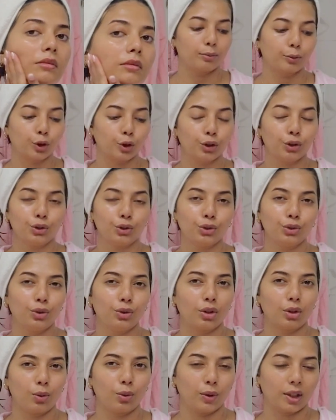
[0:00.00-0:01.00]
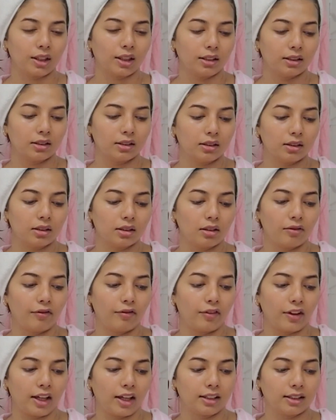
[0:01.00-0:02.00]
I'm going to do a quick little
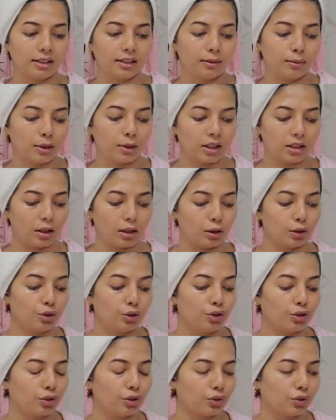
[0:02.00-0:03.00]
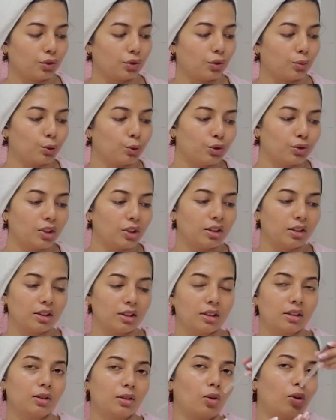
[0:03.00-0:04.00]
face massage. So I'm using
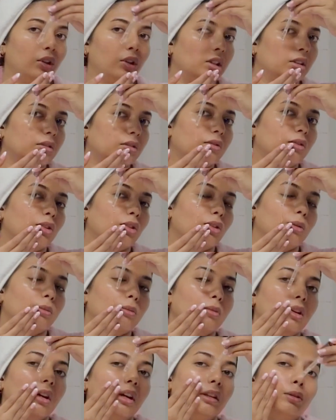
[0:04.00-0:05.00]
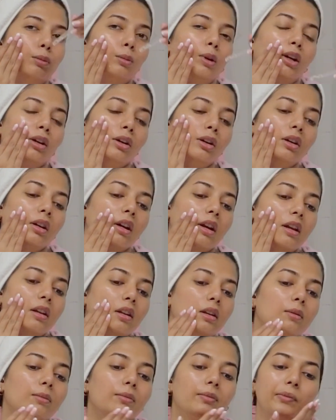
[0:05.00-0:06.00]
this oil from Color Bar
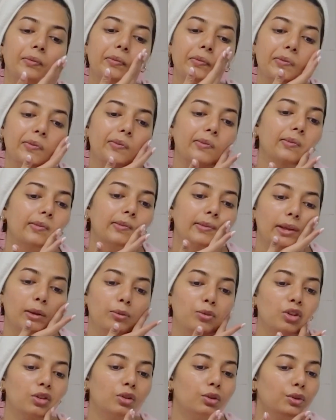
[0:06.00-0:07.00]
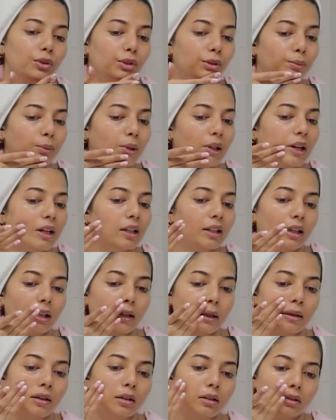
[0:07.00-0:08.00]
and I'm just going to apply
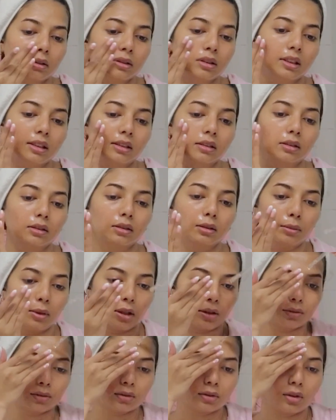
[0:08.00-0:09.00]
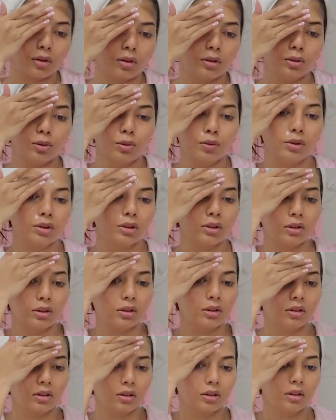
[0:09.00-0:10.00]
like a decent amount all
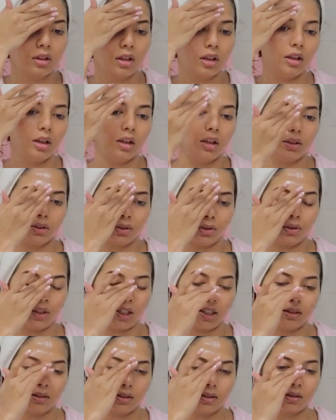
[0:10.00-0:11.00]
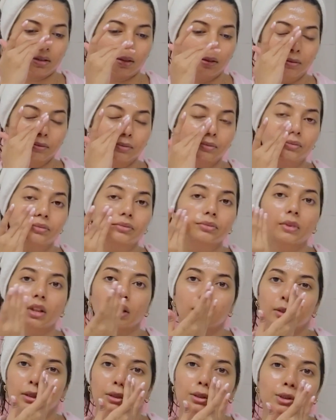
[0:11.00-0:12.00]
over so that
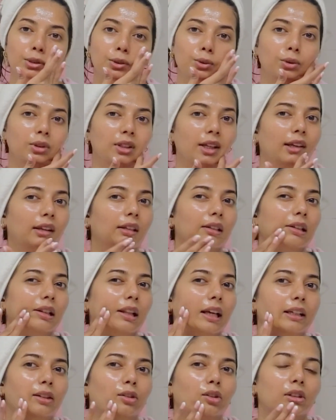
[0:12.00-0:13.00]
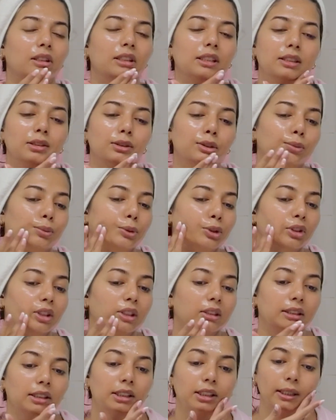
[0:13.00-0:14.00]
the tool can glide on super
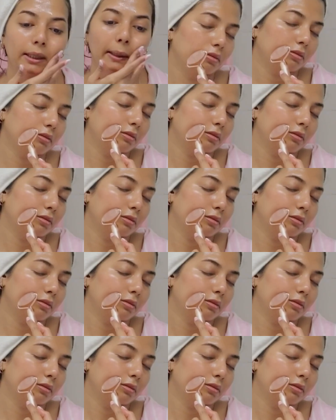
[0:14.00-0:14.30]
easily.